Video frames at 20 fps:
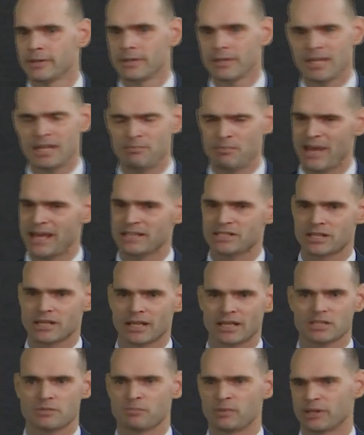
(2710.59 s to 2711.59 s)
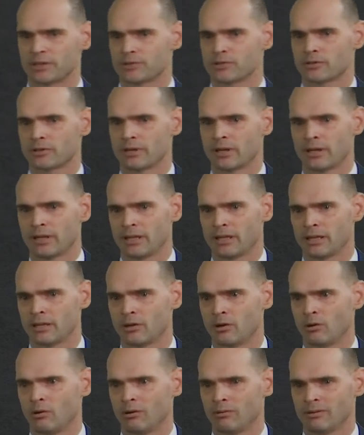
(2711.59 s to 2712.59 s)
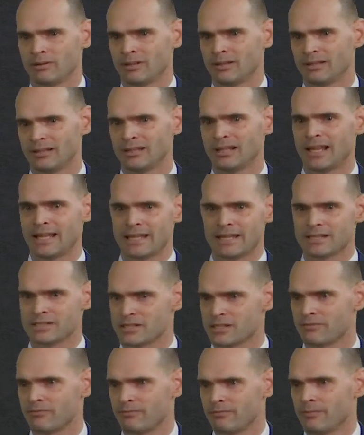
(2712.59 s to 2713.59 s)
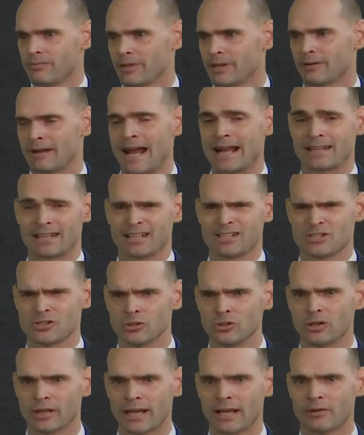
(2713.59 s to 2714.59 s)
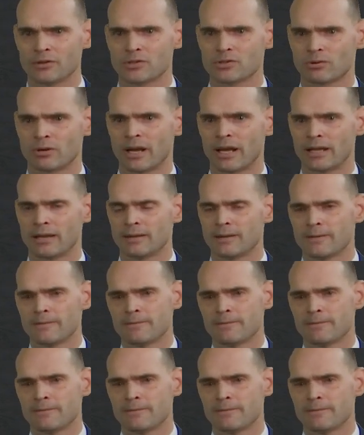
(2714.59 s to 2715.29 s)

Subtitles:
He paints a nice picture, like as if they're acting as lookouts, right?